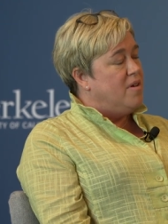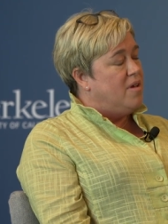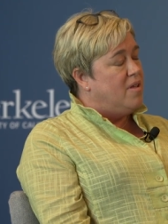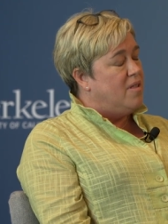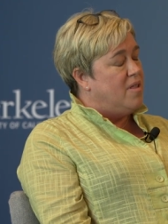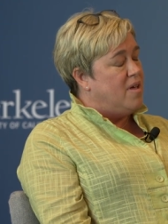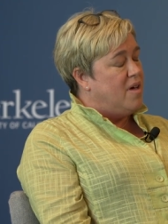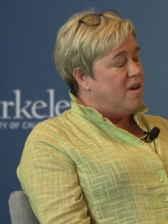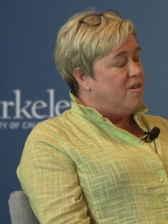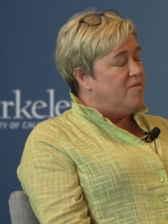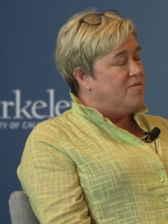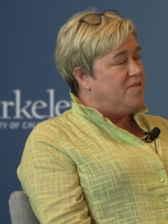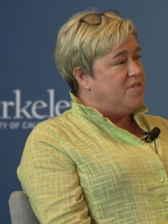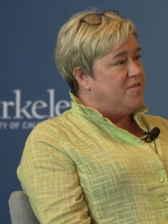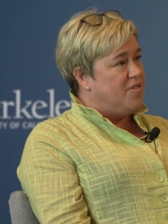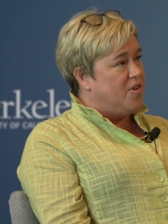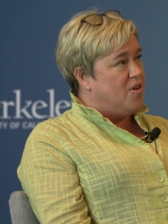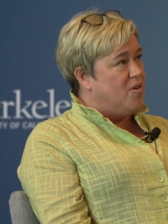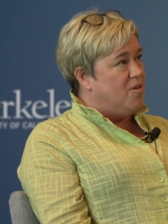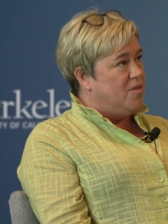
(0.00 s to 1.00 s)
a lot of
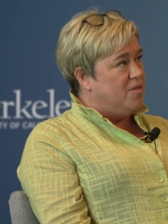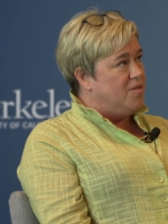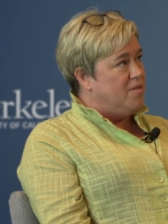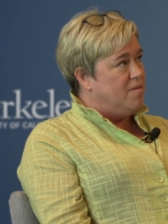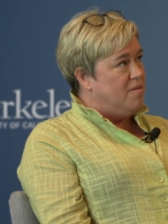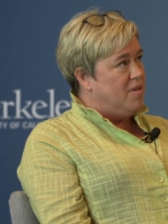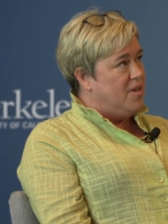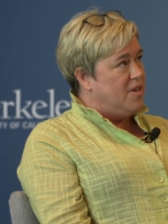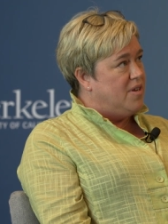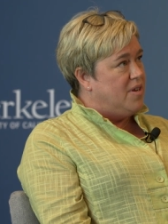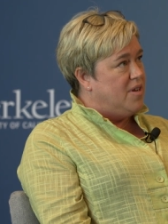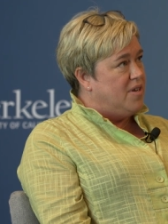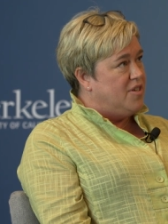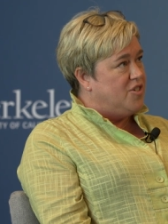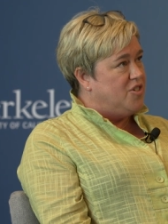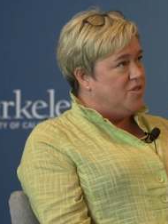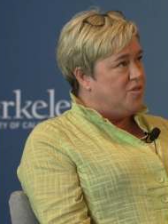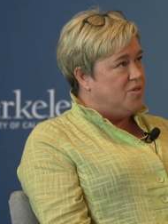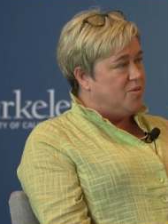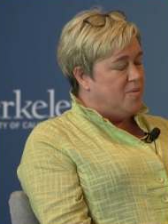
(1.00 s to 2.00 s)
difficult
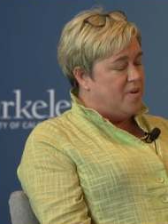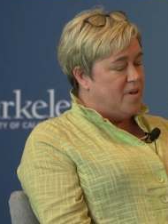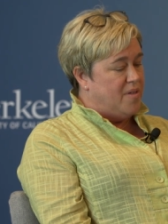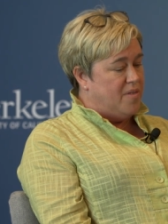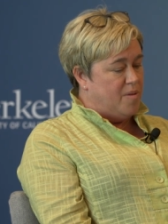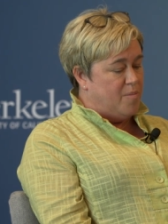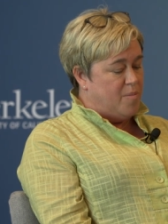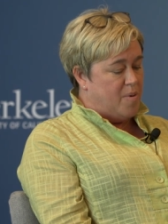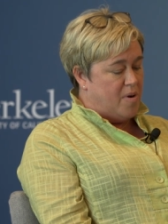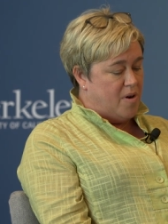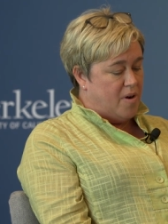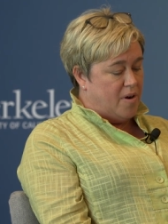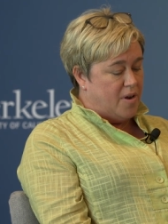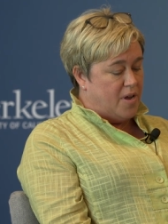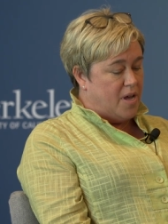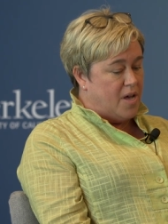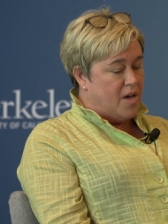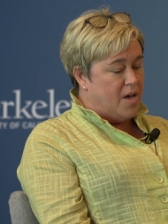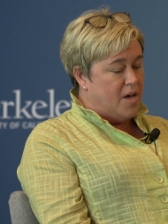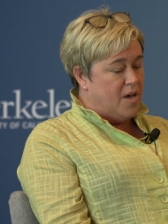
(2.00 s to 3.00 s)
issues around the
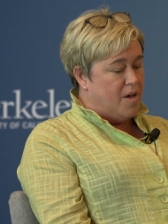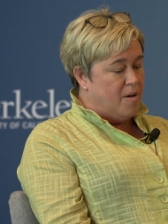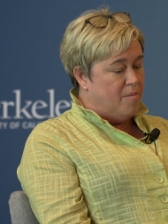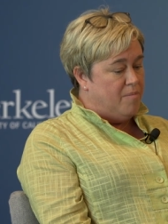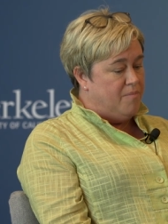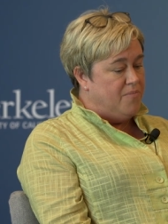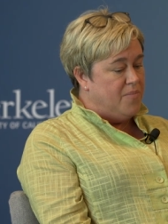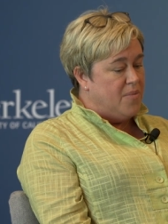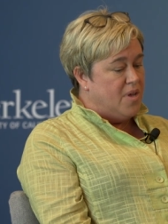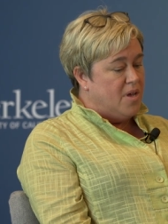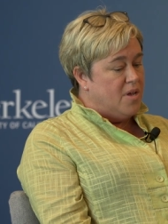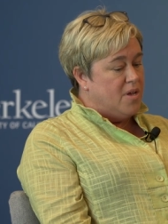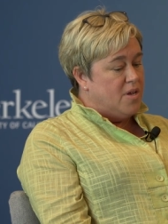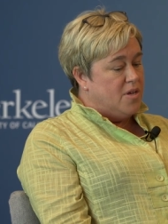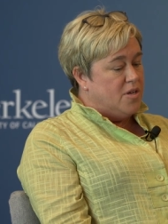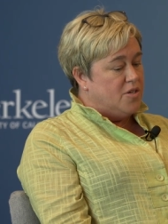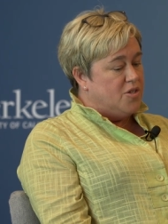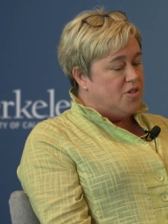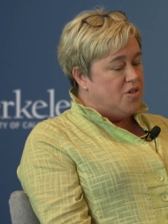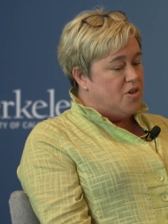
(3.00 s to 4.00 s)
park. Um,
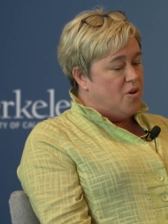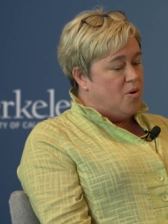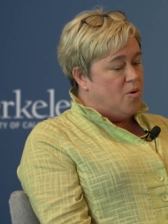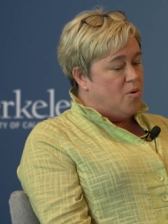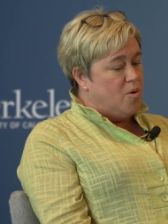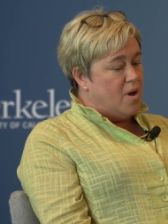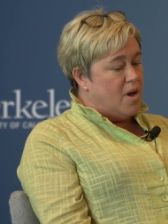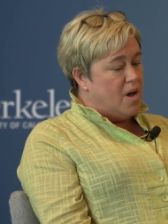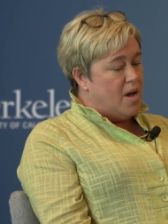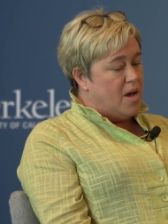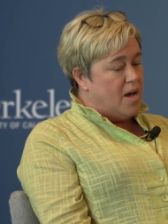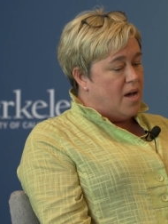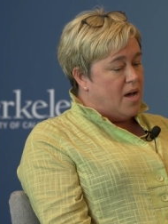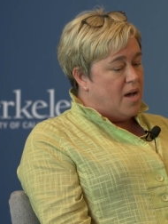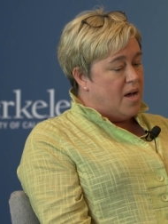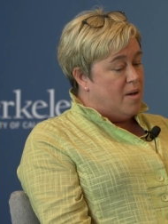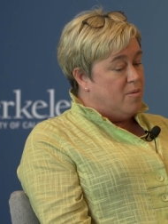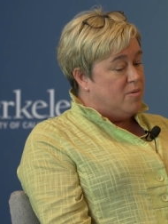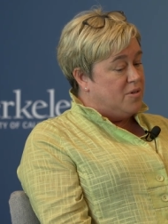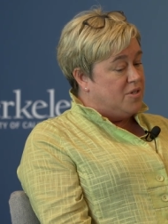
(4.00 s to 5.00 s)
so
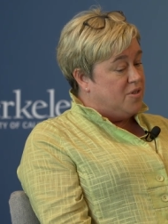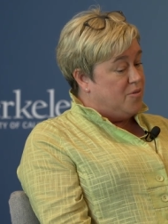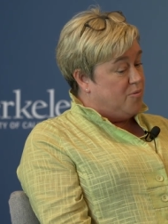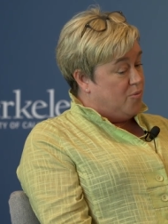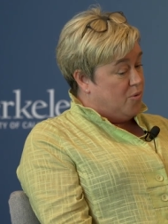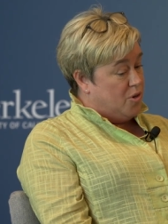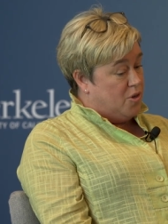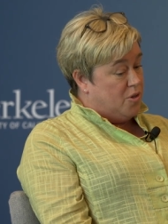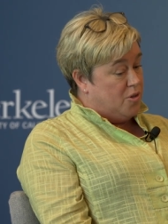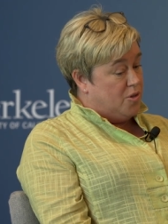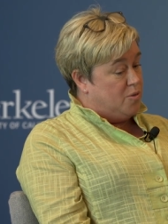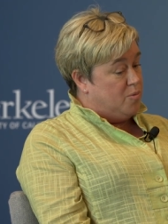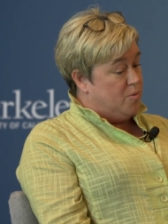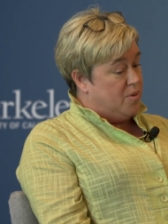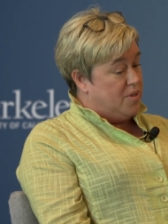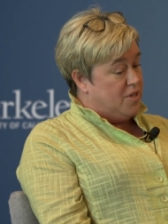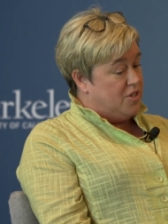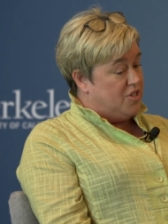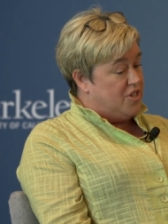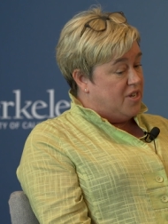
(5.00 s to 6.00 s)
I was thrilled
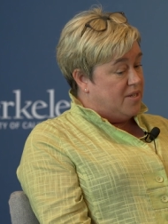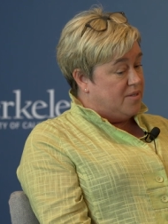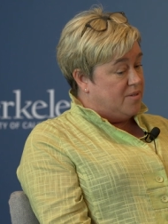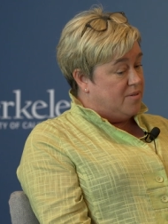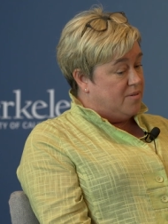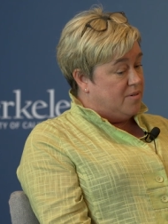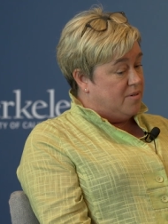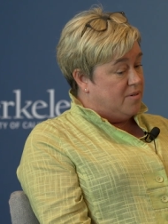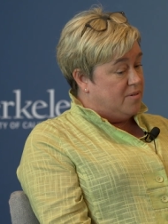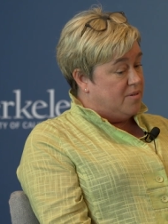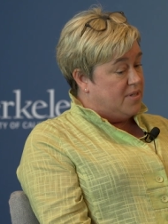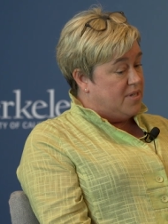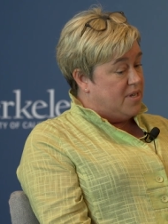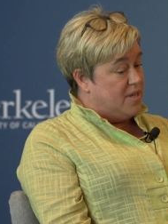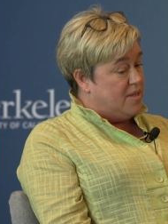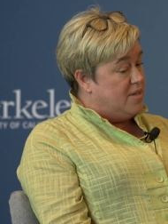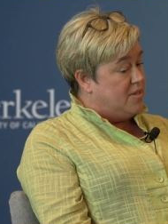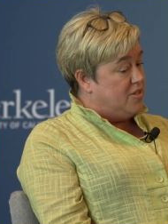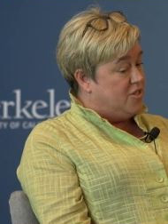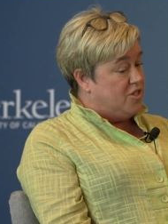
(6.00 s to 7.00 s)
when the chancellor
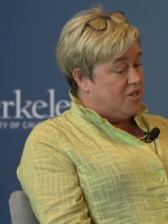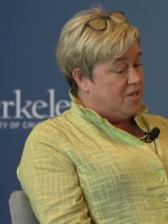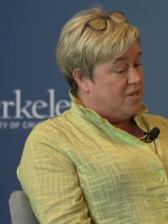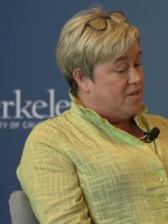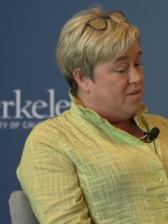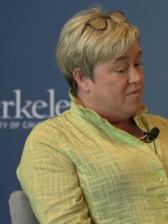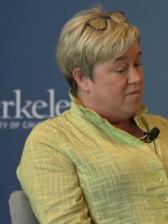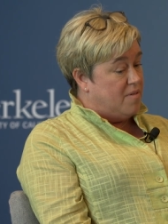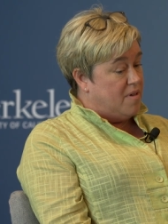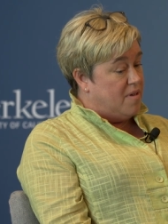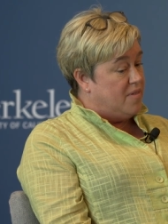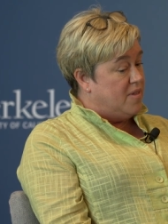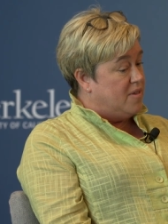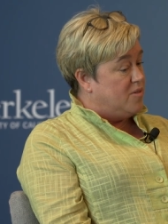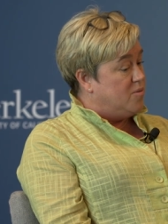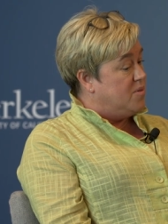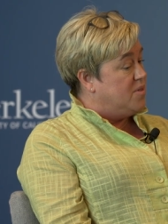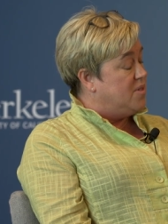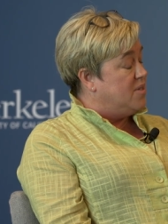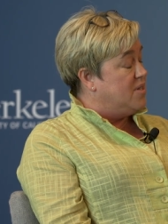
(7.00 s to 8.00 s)
said that she thought
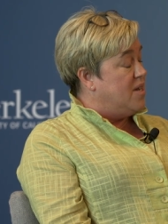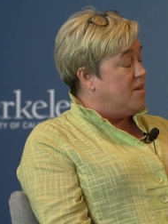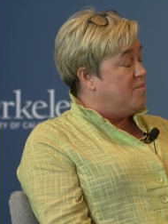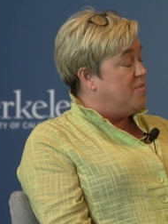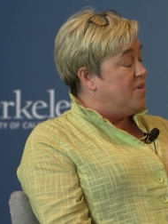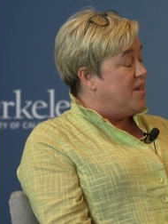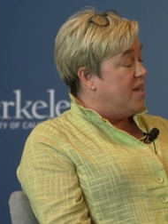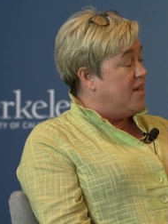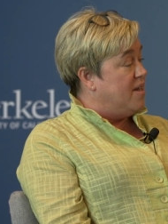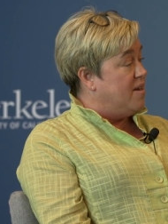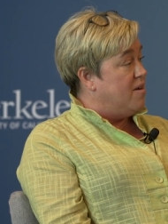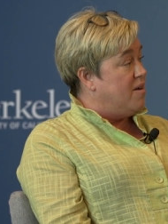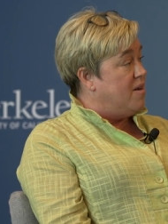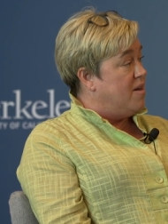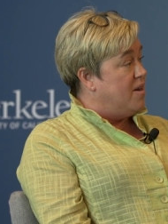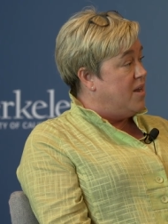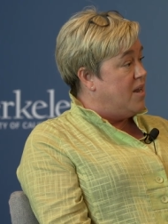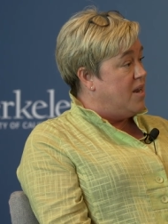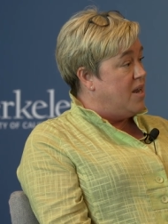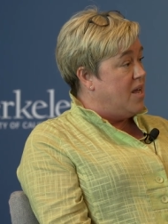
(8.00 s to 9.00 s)
this was the time to take it
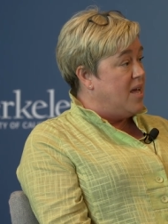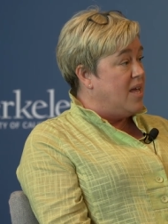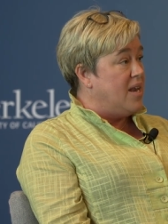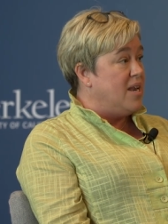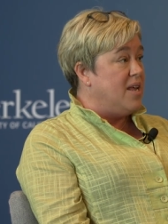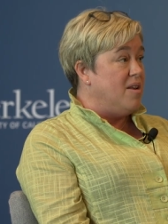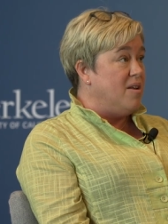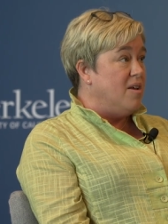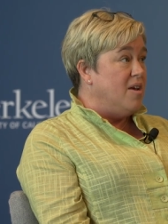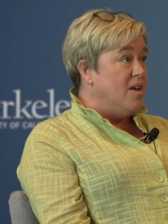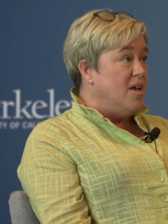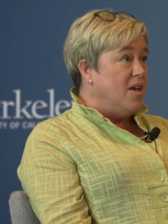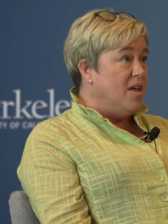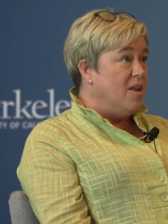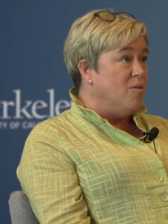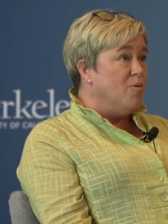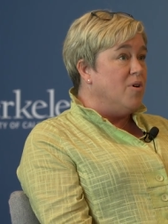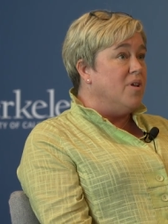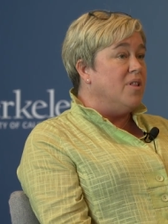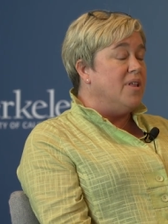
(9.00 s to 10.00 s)
on, and, and it,
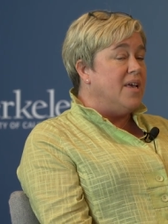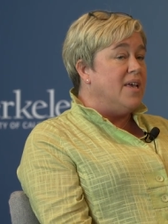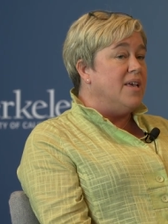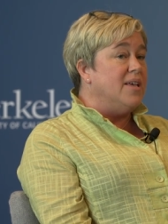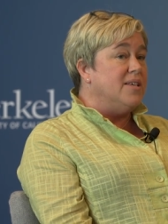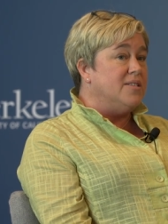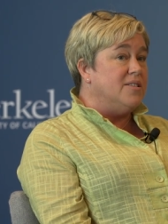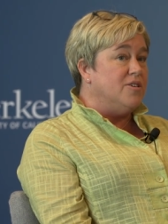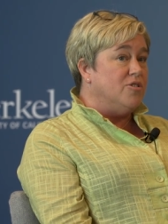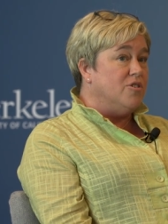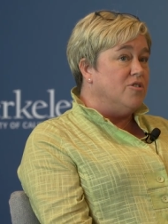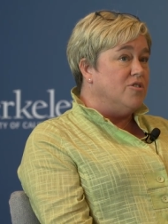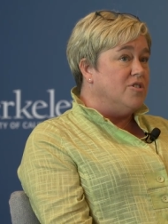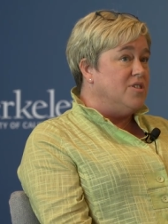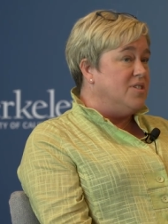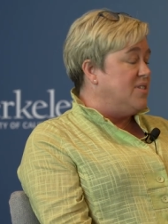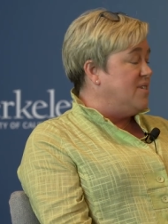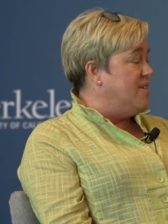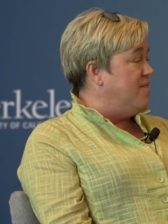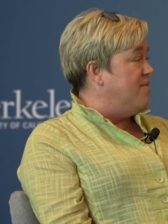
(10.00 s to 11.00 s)
it really is the
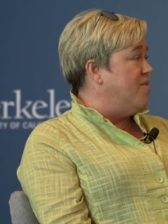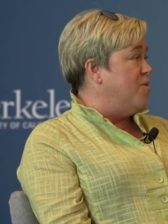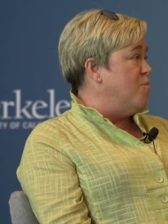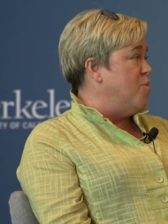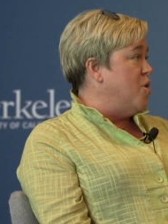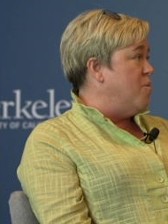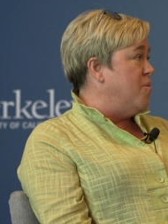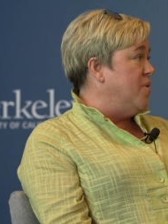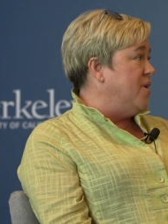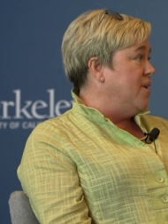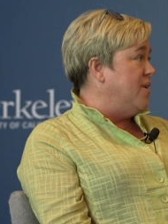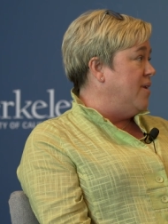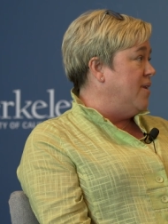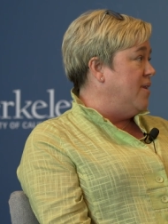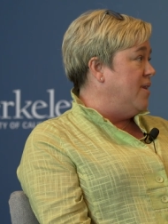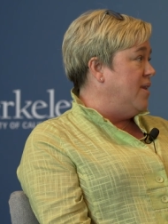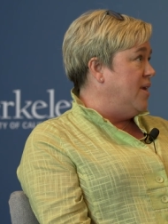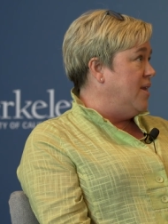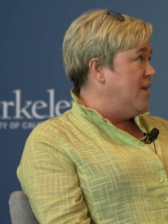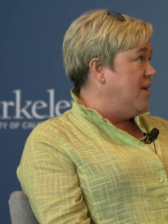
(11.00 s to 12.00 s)
urgency of the moment
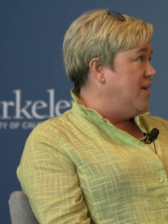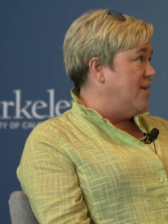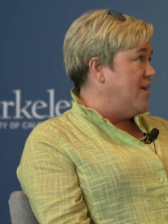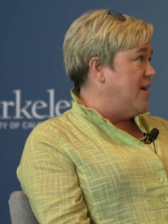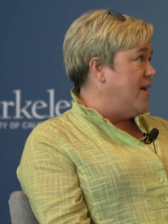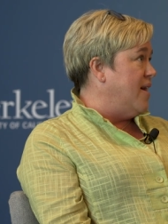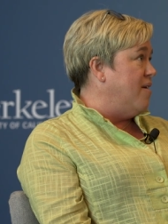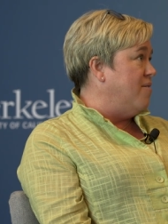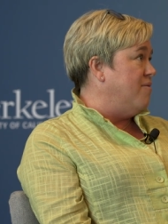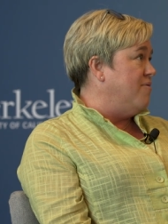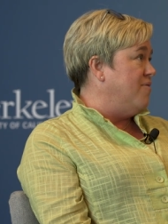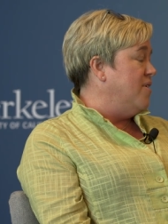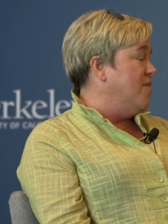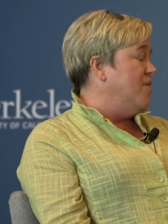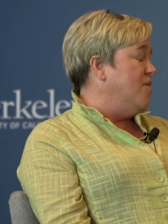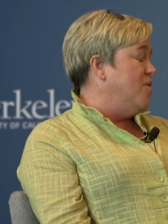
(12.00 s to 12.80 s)
in needing to have